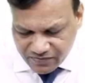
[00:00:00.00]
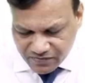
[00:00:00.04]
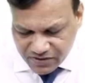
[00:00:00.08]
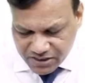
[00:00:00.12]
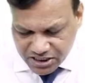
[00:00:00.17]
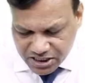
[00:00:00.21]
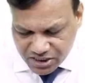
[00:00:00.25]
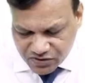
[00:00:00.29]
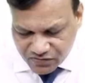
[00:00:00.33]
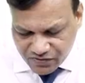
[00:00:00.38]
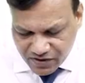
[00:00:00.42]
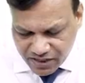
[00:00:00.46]
which
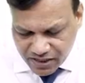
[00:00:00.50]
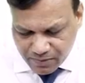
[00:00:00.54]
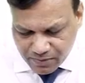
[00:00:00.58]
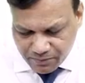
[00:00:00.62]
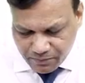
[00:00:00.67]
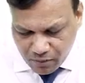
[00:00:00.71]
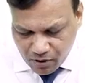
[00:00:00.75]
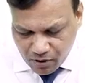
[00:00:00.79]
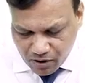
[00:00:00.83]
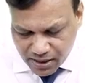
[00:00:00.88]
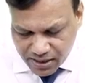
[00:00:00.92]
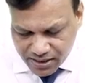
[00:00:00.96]
is very
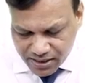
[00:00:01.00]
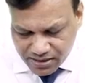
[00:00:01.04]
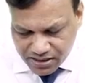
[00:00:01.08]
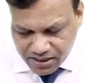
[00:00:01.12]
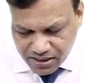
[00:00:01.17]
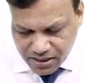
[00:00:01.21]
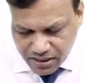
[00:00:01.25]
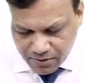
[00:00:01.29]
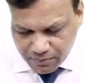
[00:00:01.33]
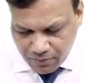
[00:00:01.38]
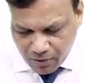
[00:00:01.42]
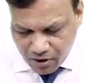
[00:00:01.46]
important.
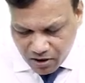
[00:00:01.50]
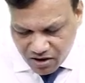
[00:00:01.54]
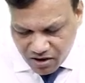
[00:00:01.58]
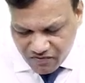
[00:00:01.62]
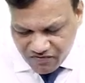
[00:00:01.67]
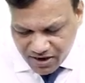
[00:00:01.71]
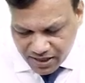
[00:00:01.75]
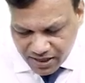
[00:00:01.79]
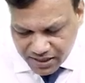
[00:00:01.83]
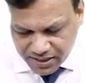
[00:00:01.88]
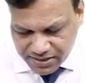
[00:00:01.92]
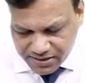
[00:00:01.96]
3 important
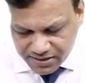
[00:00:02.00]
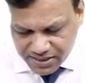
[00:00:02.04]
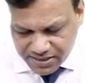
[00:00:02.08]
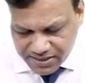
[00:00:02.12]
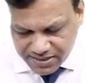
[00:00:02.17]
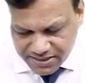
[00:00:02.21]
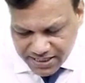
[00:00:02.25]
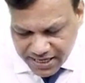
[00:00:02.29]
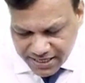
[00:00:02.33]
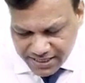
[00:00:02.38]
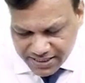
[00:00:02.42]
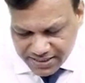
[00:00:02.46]
factors in
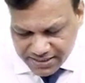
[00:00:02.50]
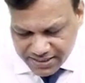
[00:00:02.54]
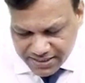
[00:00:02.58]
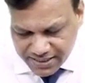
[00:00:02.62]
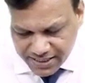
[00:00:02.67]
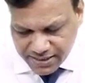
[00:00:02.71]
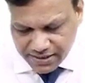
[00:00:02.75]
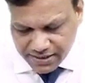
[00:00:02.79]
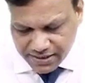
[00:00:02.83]
steady state,